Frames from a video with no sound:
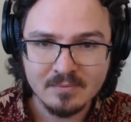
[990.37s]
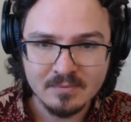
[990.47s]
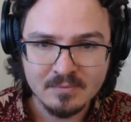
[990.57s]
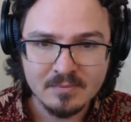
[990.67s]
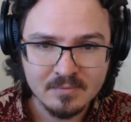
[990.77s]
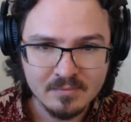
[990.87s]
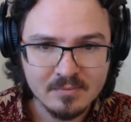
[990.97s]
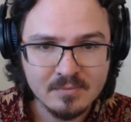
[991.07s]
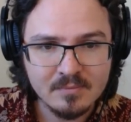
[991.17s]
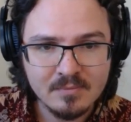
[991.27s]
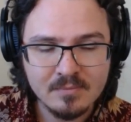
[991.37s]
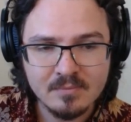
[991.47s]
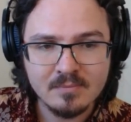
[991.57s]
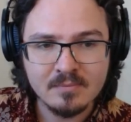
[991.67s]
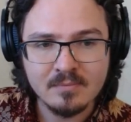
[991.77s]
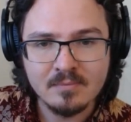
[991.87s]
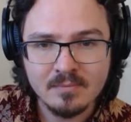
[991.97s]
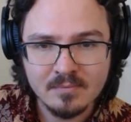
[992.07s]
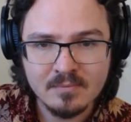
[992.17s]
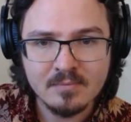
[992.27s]

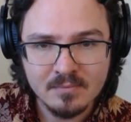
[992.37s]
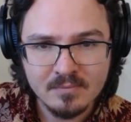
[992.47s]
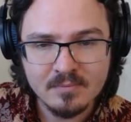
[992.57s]
This person isn't speaking.